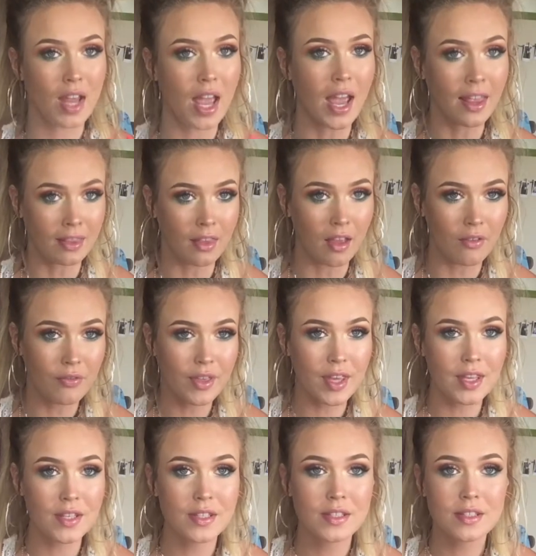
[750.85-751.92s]
I love
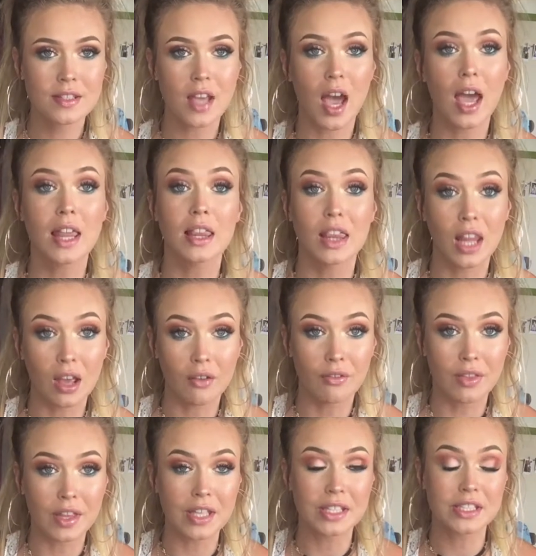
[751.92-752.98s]
this. I
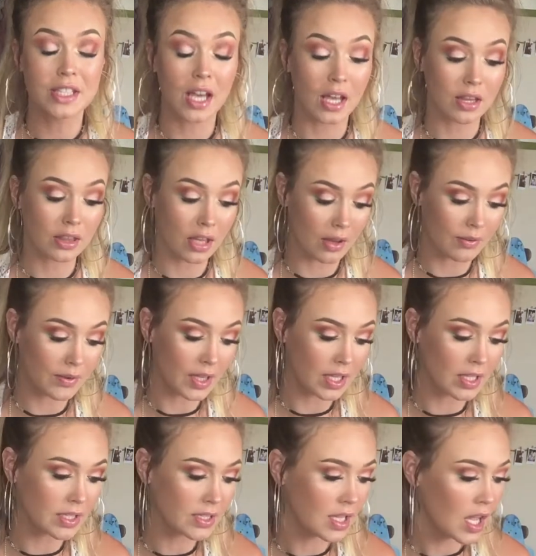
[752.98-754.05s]
love this. I love
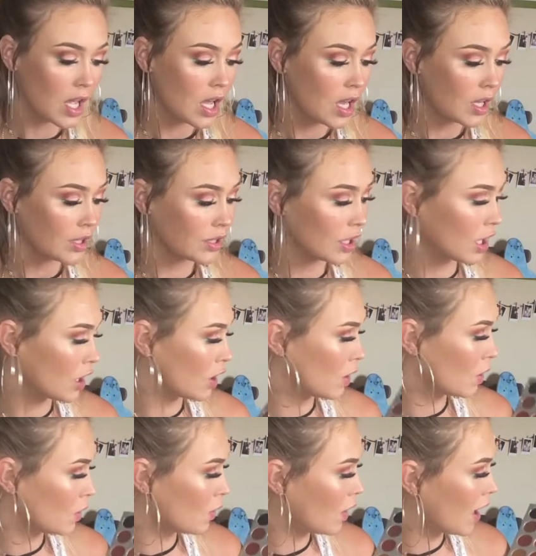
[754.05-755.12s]
this.
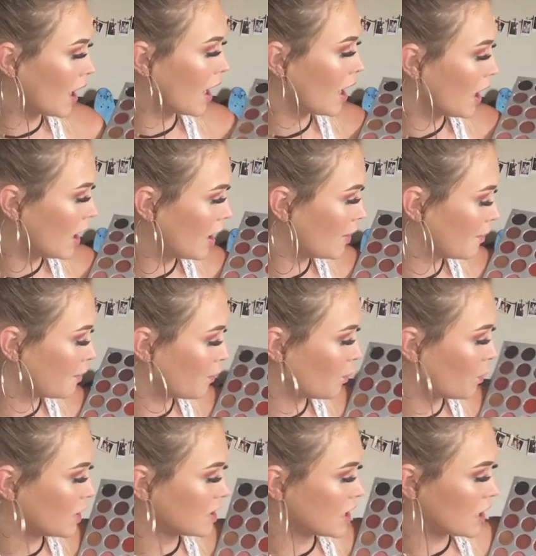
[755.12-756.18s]
Though,
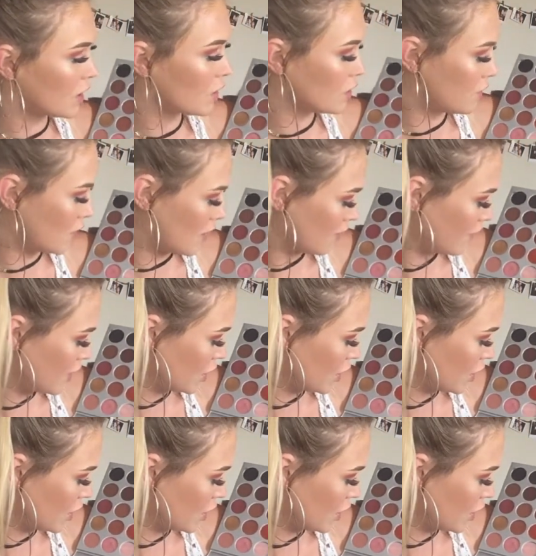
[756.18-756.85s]
wasn't a huge fan of